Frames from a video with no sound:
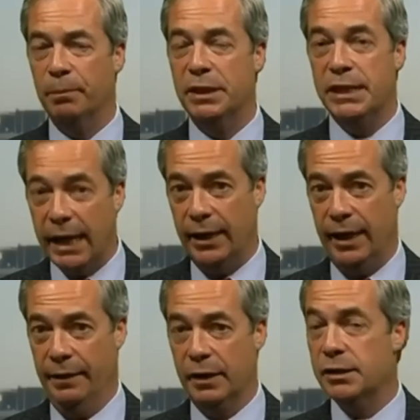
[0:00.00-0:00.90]
particularly
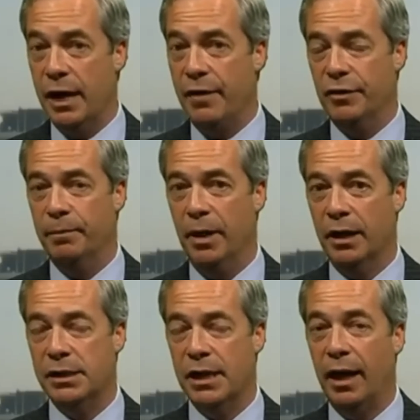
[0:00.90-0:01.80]
in the Conservative
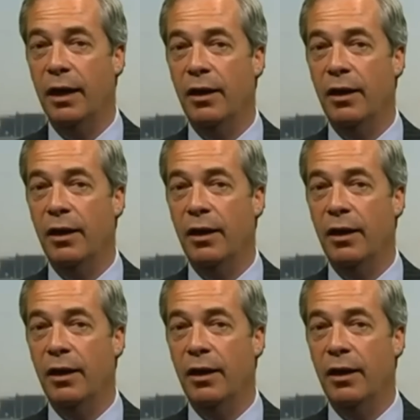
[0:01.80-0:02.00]
Party,